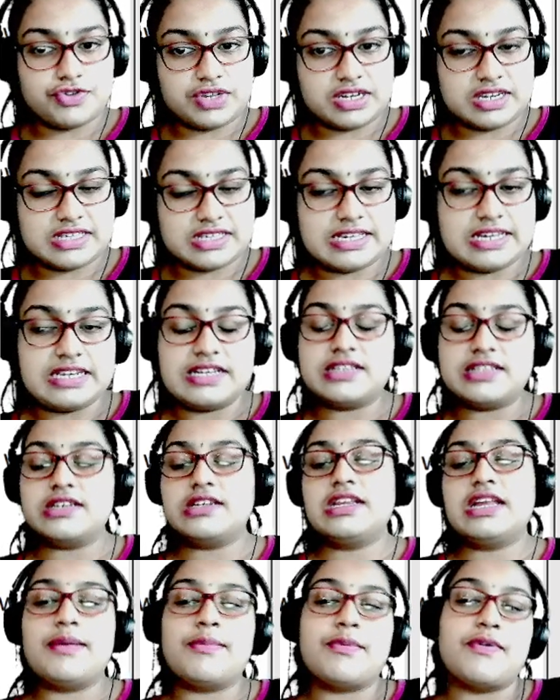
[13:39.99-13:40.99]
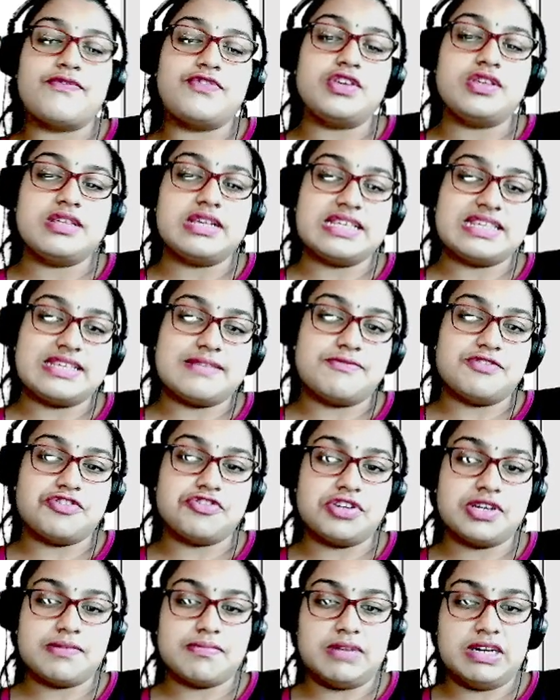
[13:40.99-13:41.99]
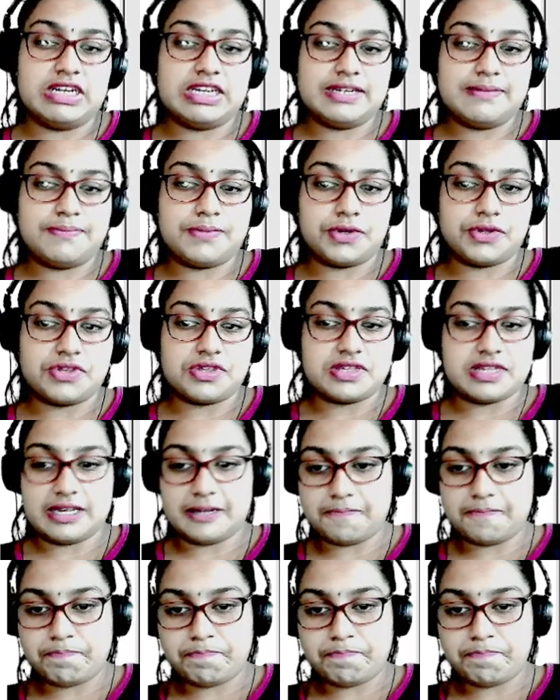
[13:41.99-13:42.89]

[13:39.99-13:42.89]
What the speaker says: that is another name of this asymmetric multiprocessing.